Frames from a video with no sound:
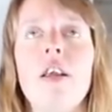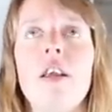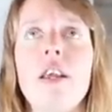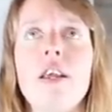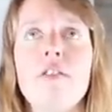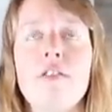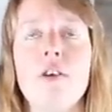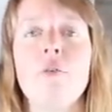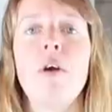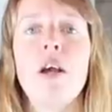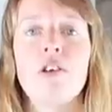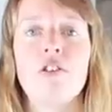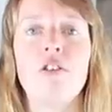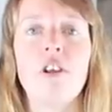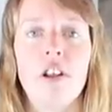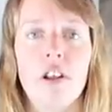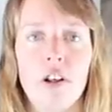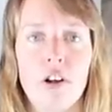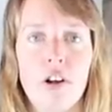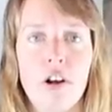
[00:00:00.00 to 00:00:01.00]
easy ways
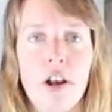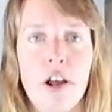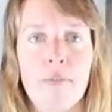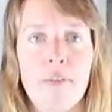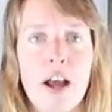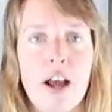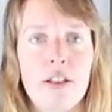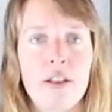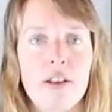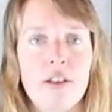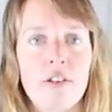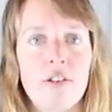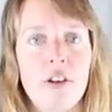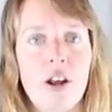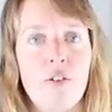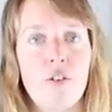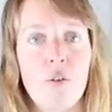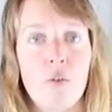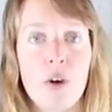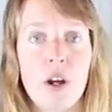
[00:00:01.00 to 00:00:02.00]
to learn about this
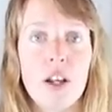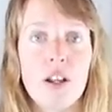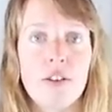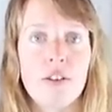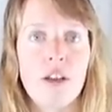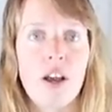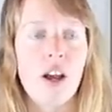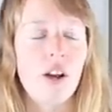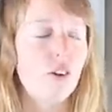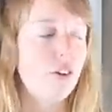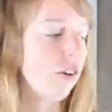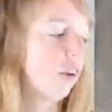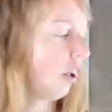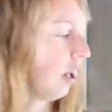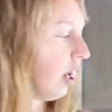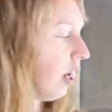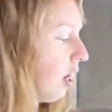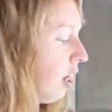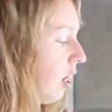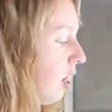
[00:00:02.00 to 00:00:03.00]
stuff and what it's
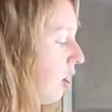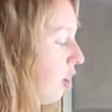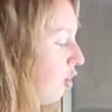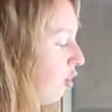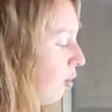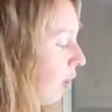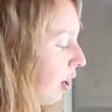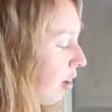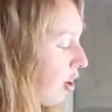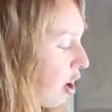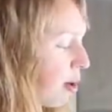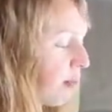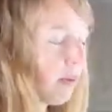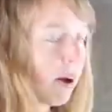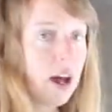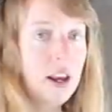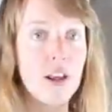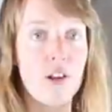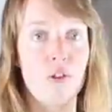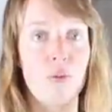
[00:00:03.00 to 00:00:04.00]
actually doing to our
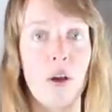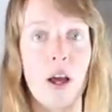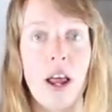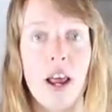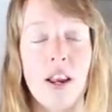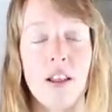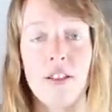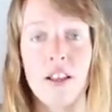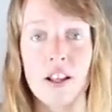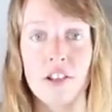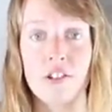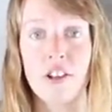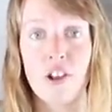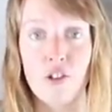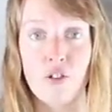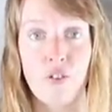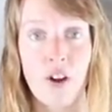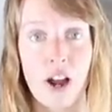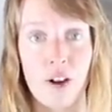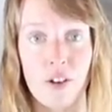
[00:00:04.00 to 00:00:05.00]
bodies. But anything that
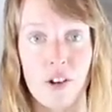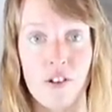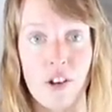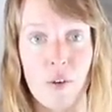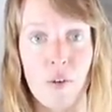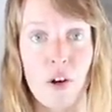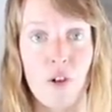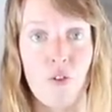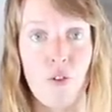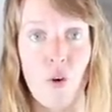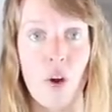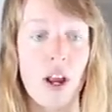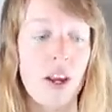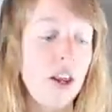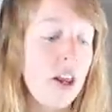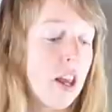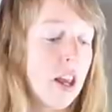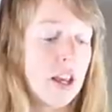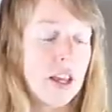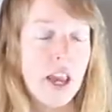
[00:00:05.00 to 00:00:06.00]
says fragrance, I would avoid.
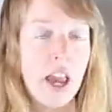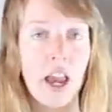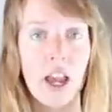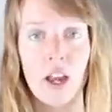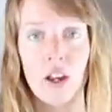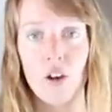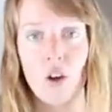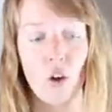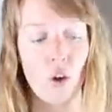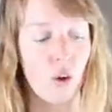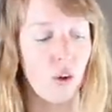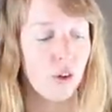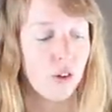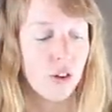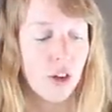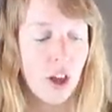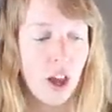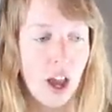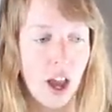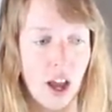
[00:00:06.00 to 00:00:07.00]

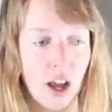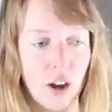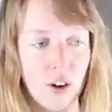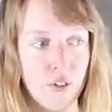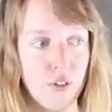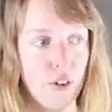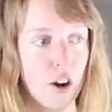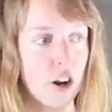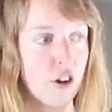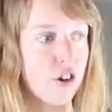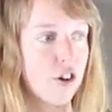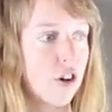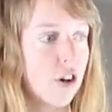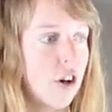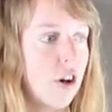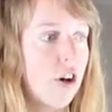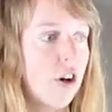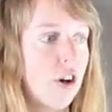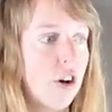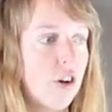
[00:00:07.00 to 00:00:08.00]
Candles, air
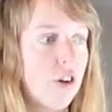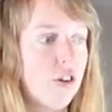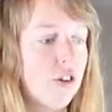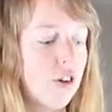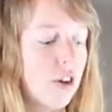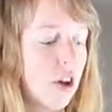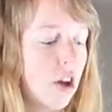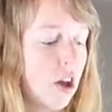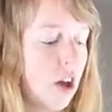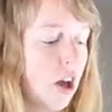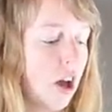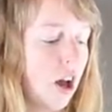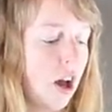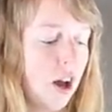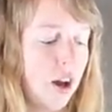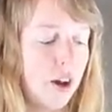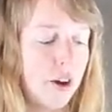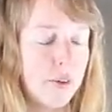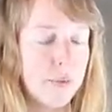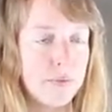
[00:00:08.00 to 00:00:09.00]
fresheners,
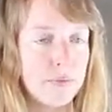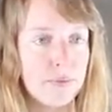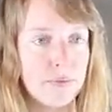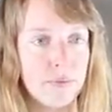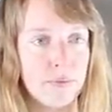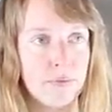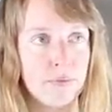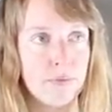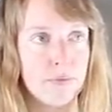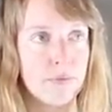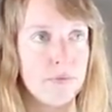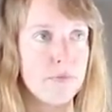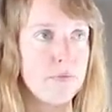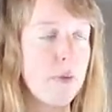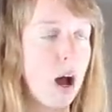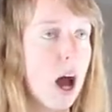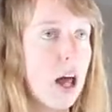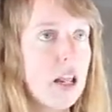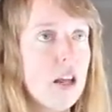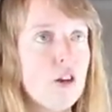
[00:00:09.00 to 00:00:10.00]
um,
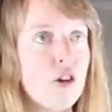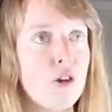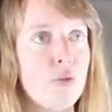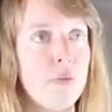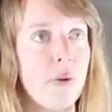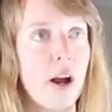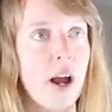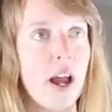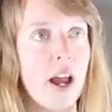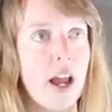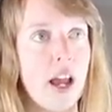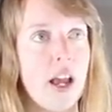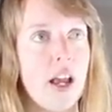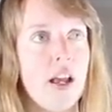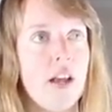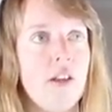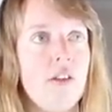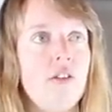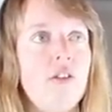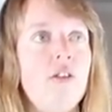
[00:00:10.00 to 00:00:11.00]
body
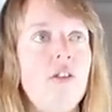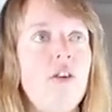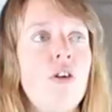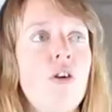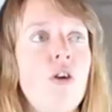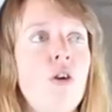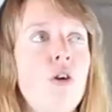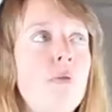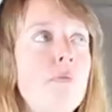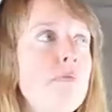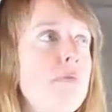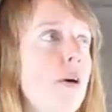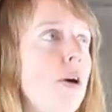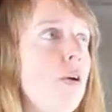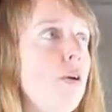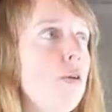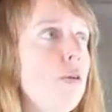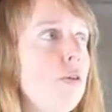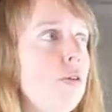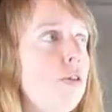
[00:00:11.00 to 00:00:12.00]
sprays,
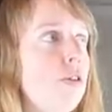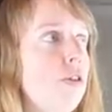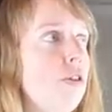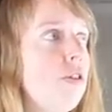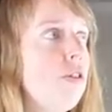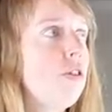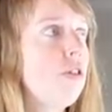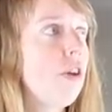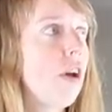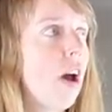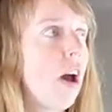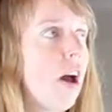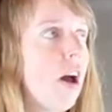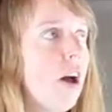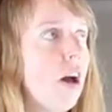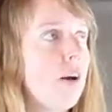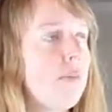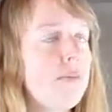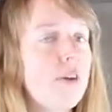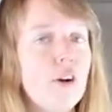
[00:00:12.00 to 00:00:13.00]
most
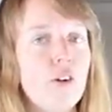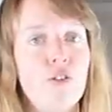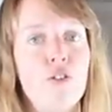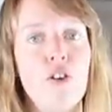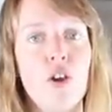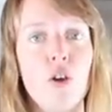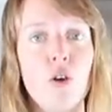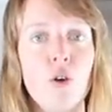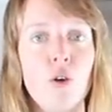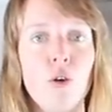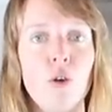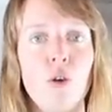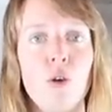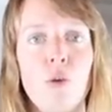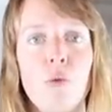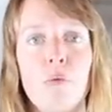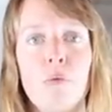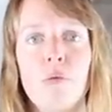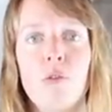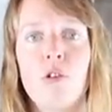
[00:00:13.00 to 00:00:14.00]
uh,
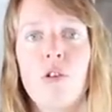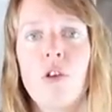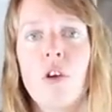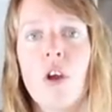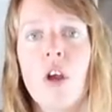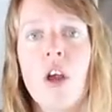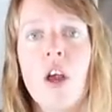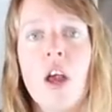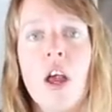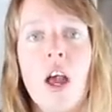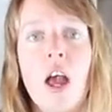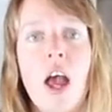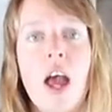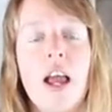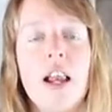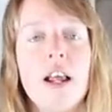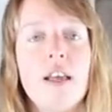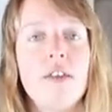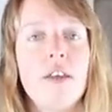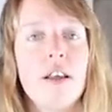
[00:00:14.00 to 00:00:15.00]
perfumes,
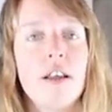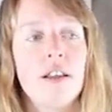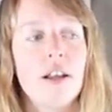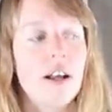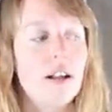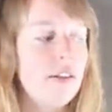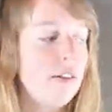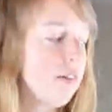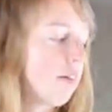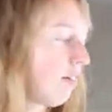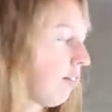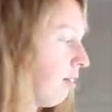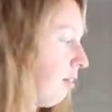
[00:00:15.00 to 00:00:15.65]
anything that's